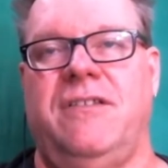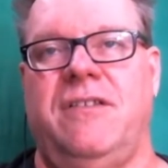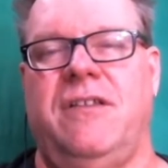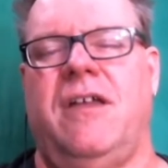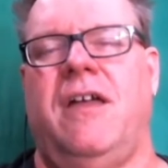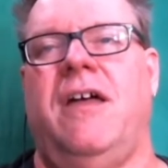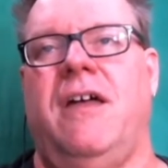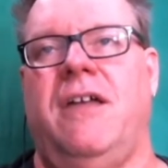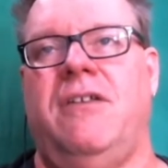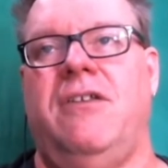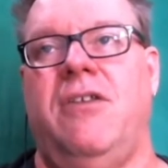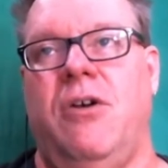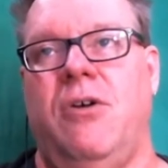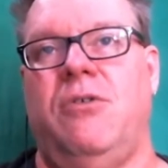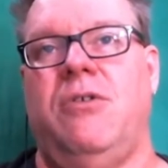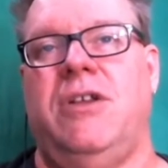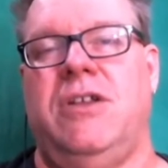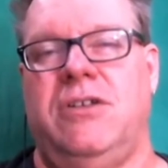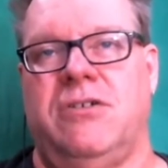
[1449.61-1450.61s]
uh,
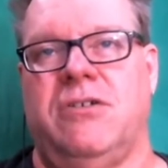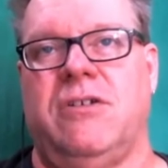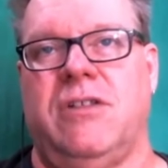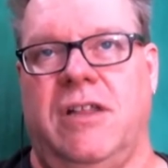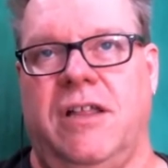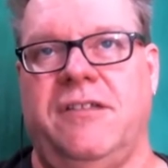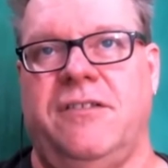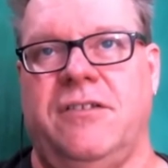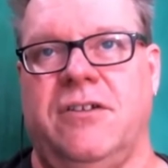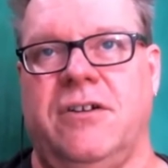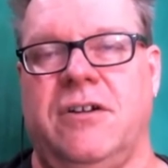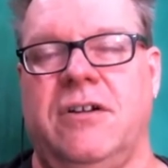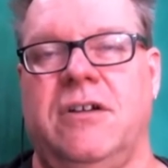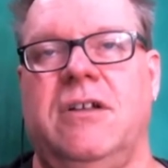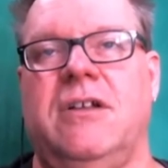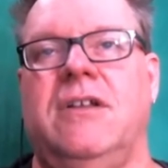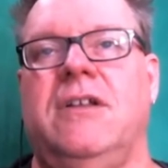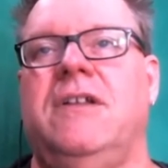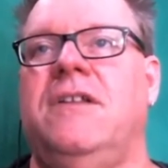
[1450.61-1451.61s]
node in your cluster,
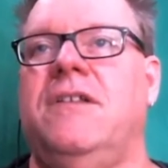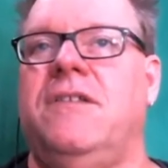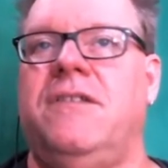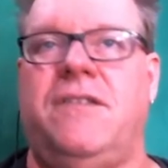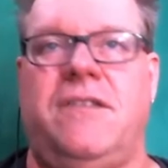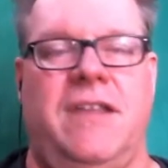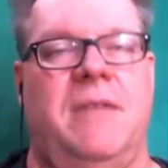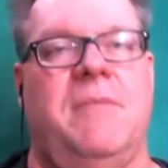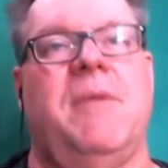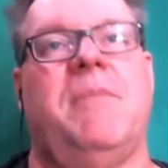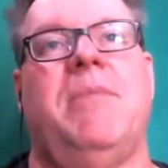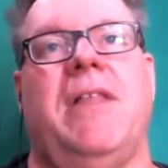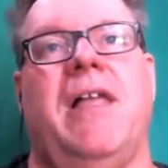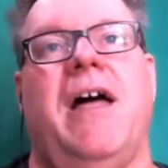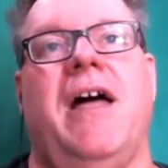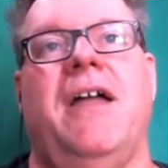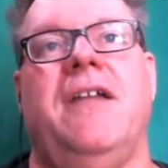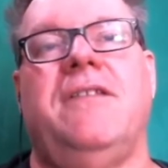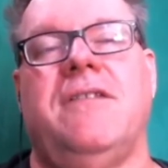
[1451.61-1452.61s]
same
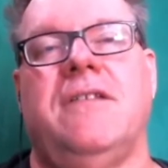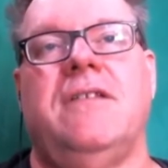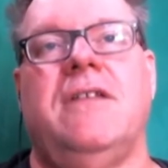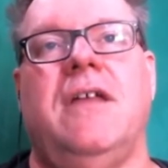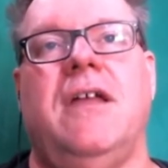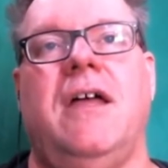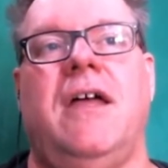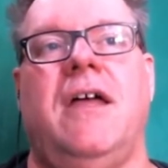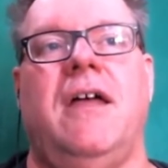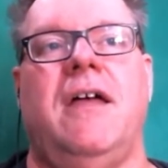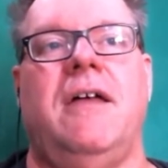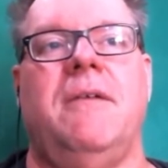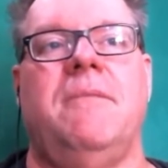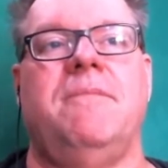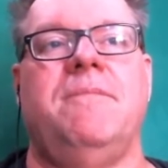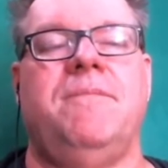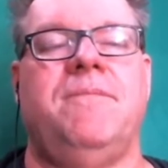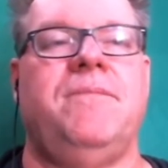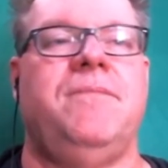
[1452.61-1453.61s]
applies. Um,